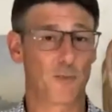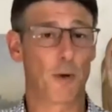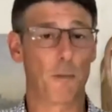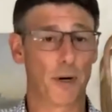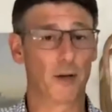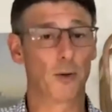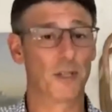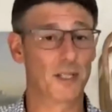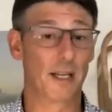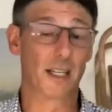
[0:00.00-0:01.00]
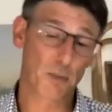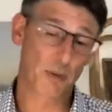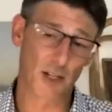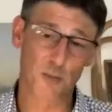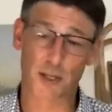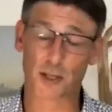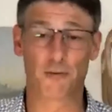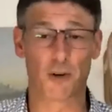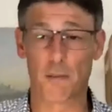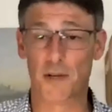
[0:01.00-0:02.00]
pretty cool to see. And it's, it's been
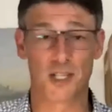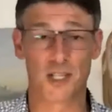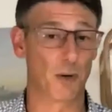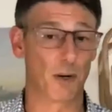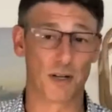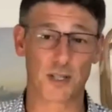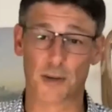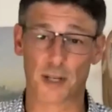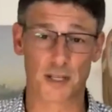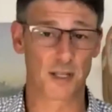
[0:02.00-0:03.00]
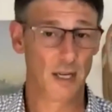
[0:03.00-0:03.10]
good for our business, but also it is